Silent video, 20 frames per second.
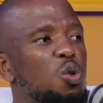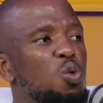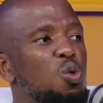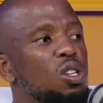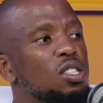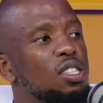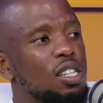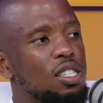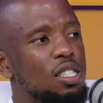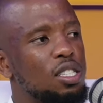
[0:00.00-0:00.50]

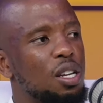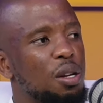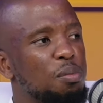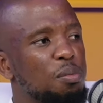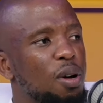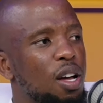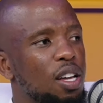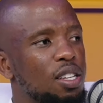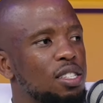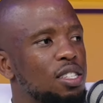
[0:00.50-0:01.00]
queens and
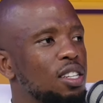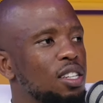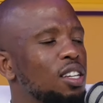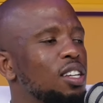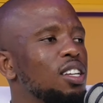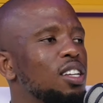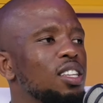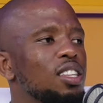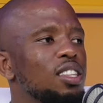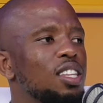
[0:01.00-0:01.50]
strippers.
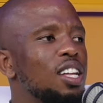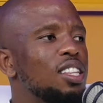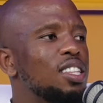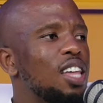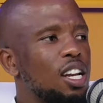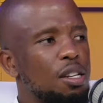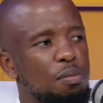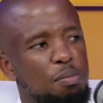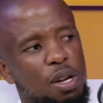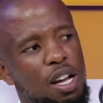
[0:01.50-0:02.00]
Mm. Then
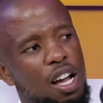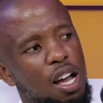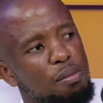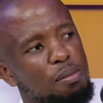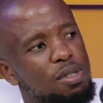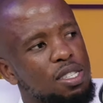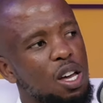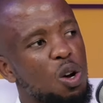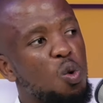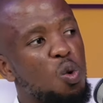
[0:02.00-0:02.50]
that
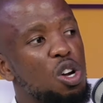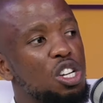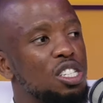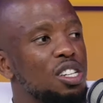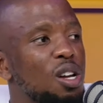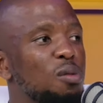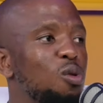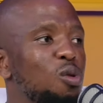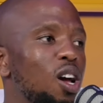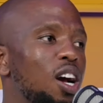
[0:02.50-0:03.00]
becomes a
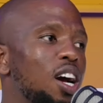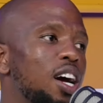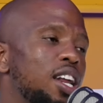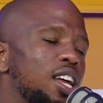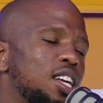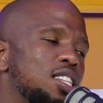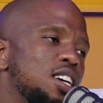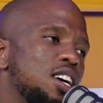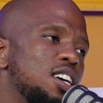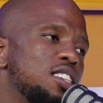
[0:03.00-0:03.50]
questionable
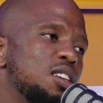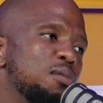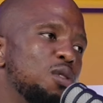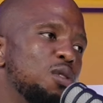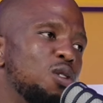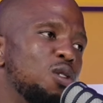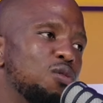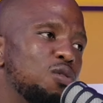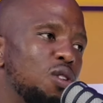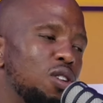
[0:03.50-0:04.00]
character as a
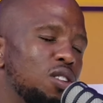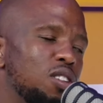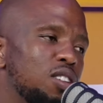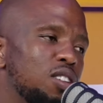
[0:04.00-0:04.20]
man of God.